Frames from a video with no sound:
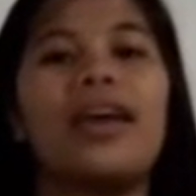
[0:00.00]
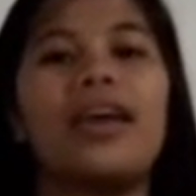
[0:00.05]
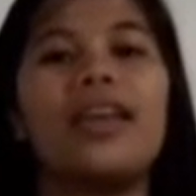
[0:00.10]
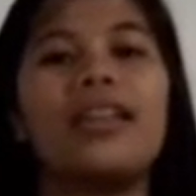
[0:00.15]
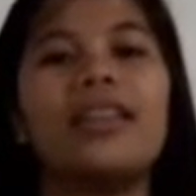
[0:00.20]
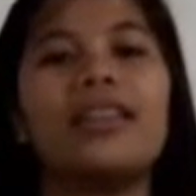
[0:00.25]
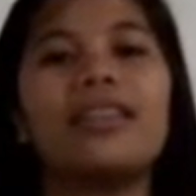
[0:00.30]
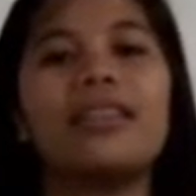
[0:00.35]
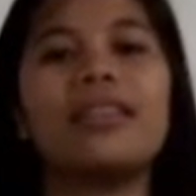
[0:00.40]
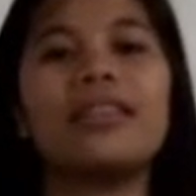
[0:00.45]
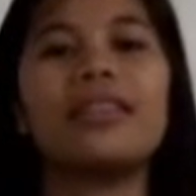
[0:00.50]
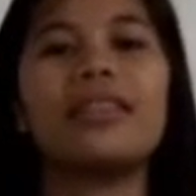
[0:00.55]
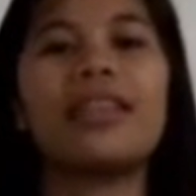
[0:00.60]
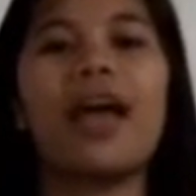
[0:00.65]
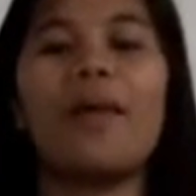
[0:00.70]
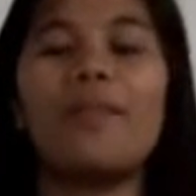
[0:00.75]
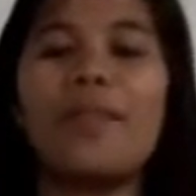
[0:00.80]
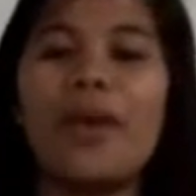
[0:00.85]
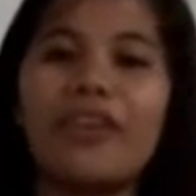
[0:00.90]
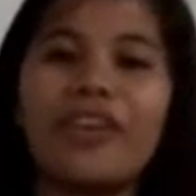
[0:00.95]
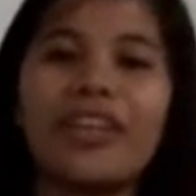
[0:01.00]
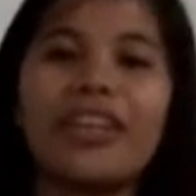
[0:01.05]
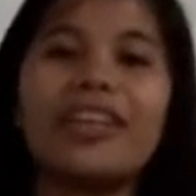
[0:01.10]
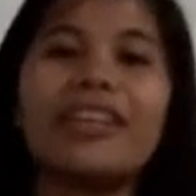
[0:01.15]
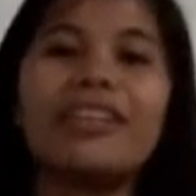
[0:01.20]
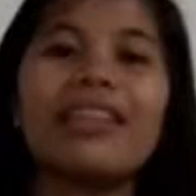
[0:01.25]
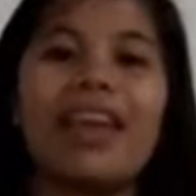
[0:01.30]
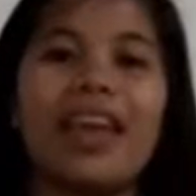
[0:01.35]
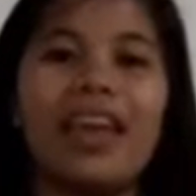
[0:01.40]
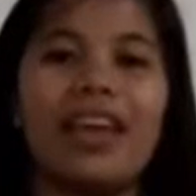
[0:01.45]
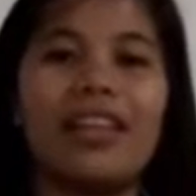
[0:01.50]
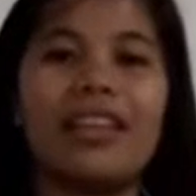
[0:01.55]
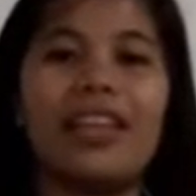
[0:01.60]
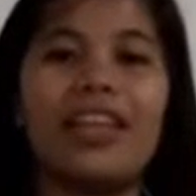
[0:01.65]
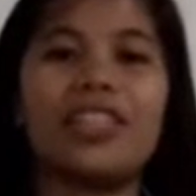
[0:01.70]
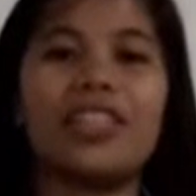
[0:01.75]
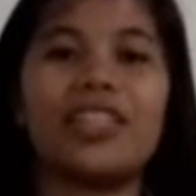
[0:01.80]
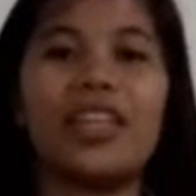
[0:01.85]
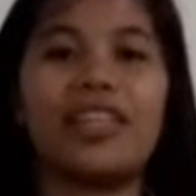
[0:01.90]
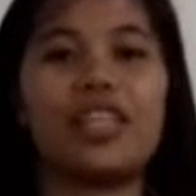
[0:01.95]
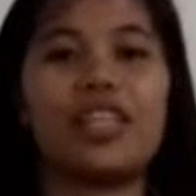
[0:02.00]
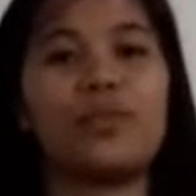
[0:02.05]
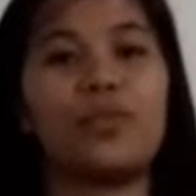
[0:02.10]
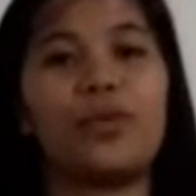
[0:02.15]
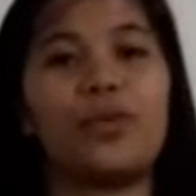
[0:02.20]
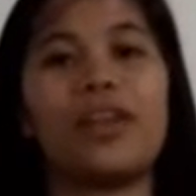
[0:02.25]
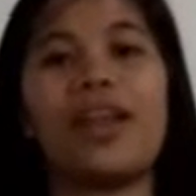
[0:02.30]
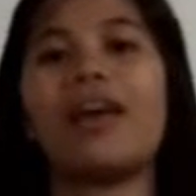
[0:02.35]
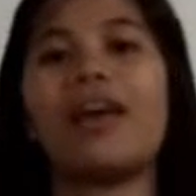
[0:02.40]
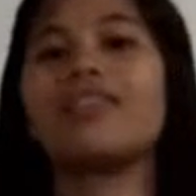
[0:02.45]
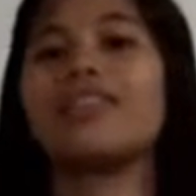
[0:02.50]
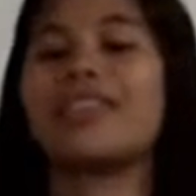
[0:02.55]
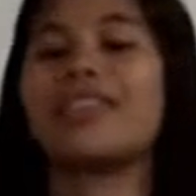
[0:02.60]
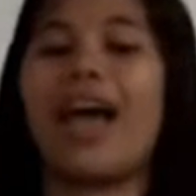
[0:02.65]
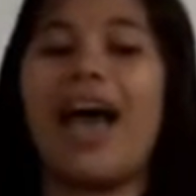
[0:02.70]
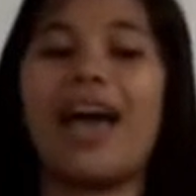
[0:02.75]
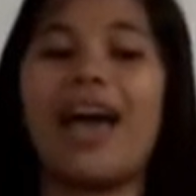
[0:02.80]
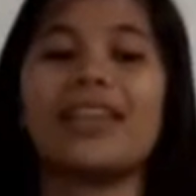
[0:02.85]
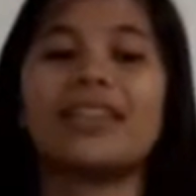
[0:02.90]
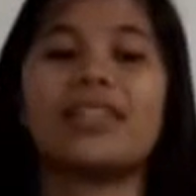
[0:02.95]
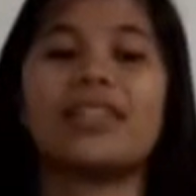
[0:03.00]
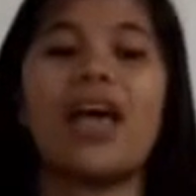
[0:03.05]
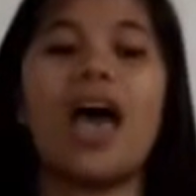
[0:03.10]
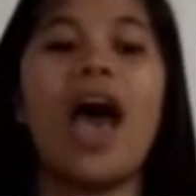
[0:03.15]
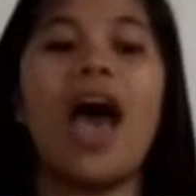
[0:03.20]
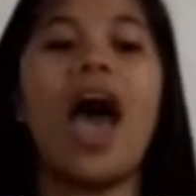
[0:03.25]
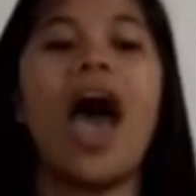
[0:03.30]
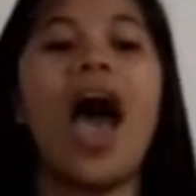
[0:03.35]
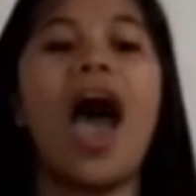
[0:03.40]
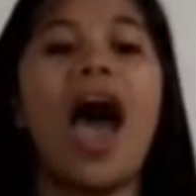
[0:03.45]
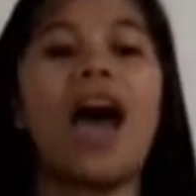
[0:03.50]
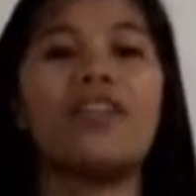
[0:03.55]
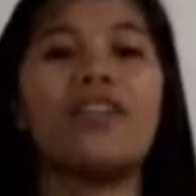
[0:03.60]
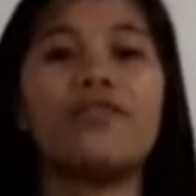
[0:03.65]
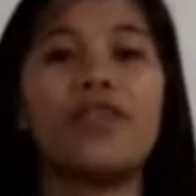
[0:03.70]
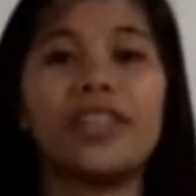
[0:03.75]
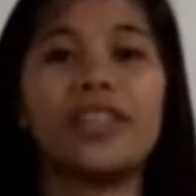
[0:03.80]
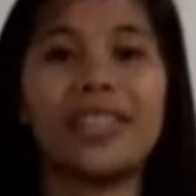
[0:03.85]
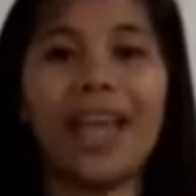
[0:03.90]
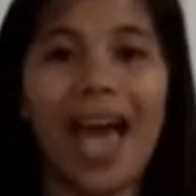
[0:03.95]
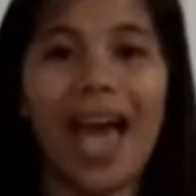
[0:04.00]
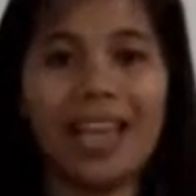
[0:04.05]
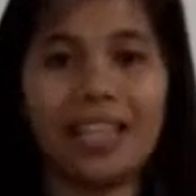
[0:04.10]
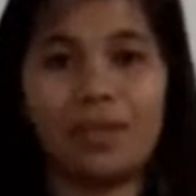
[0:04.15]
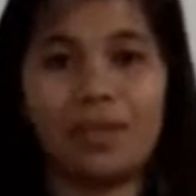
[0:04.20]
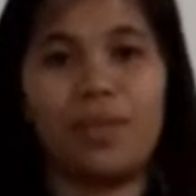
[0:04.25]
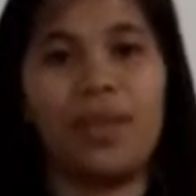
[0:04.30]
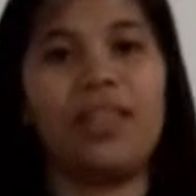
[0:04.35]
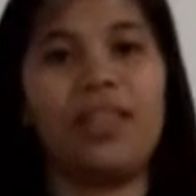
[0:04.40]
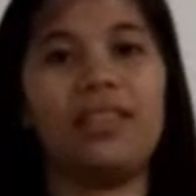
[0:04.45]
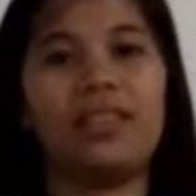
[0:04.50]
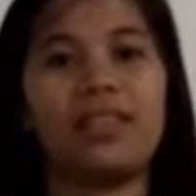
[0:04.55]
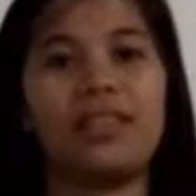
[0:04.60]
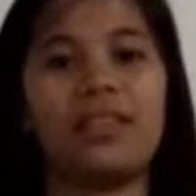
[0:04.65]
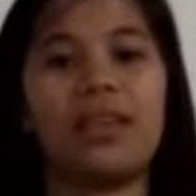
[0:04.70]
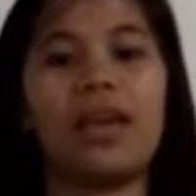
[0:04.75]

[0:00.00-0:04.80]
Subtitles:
In American English, it is pronounced as advertisement,